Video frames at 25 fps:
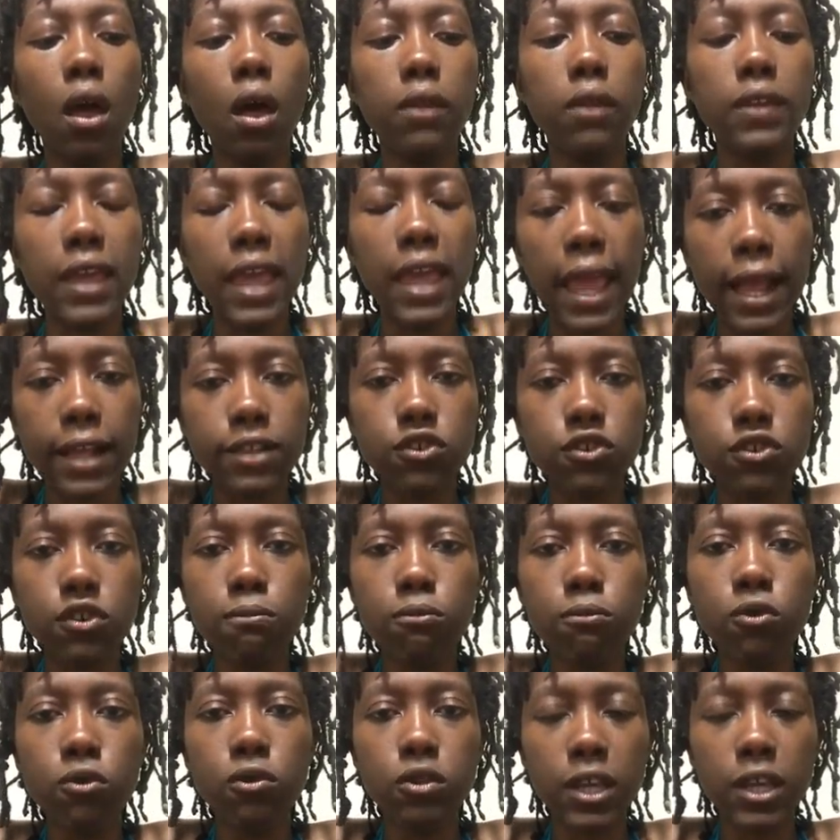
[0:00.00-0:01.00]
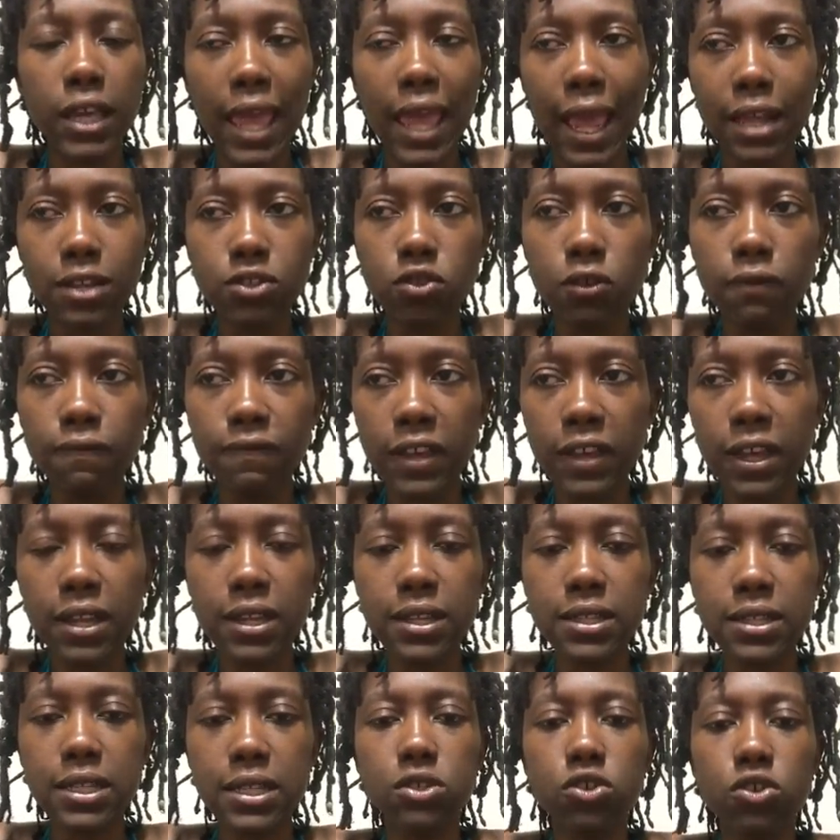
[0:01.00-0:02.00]
the Cancer
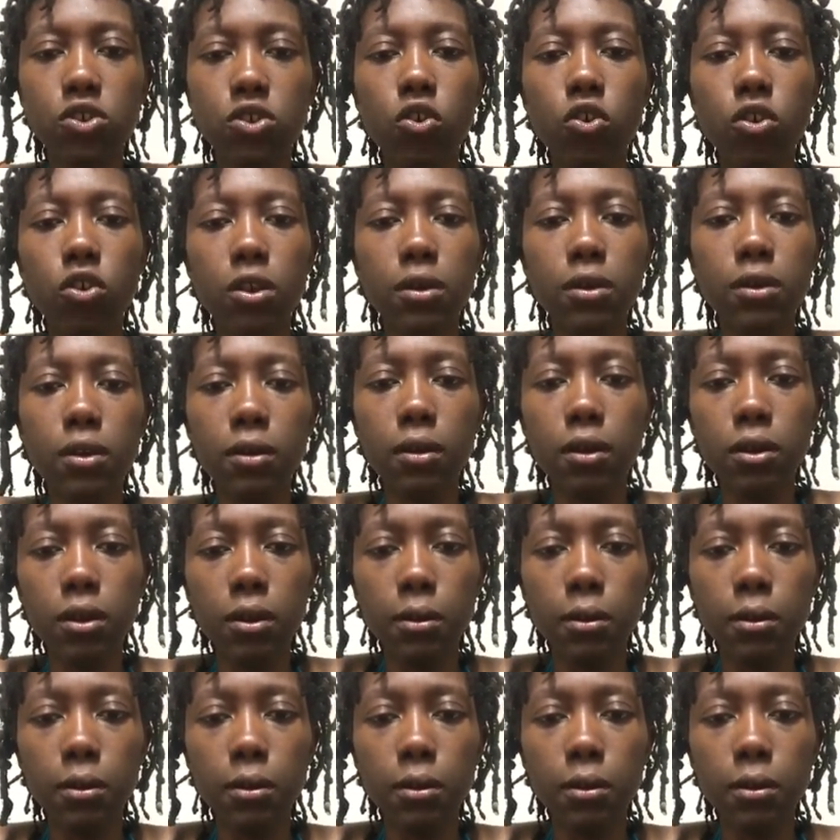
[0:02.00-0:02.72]
Venuses are going to